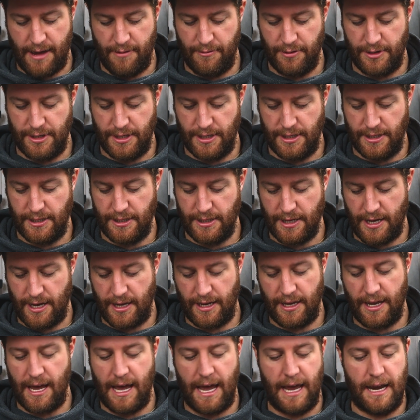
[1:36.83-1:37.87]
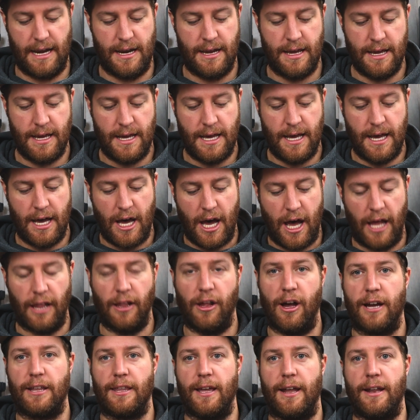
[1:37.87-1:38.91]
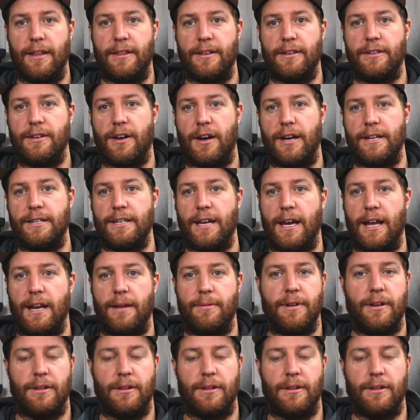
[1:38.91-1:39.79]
which is, again, I like that in the titanium.